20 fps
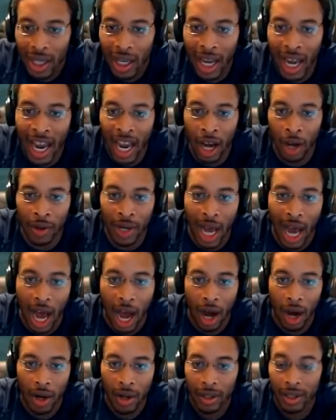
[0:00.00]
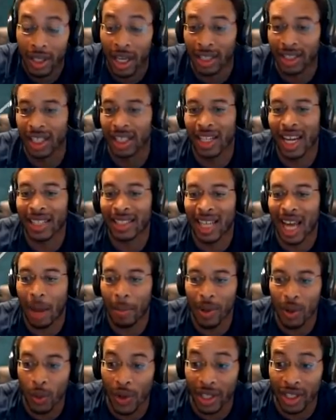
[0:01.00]
Hell no. Now see, that
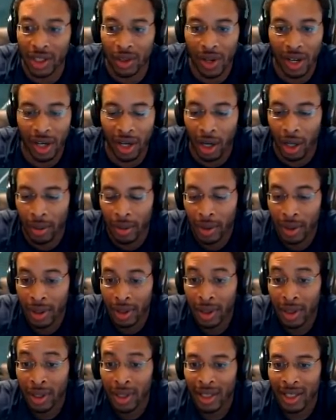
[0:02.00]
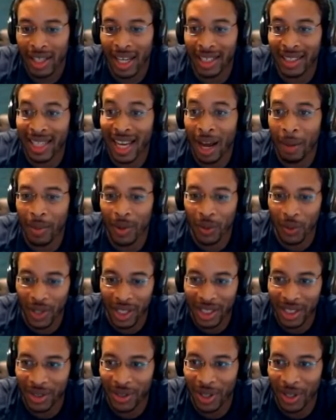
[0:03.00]
time he went straight up. That time he
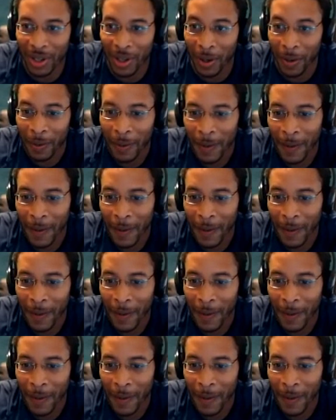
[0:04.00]
went straight up.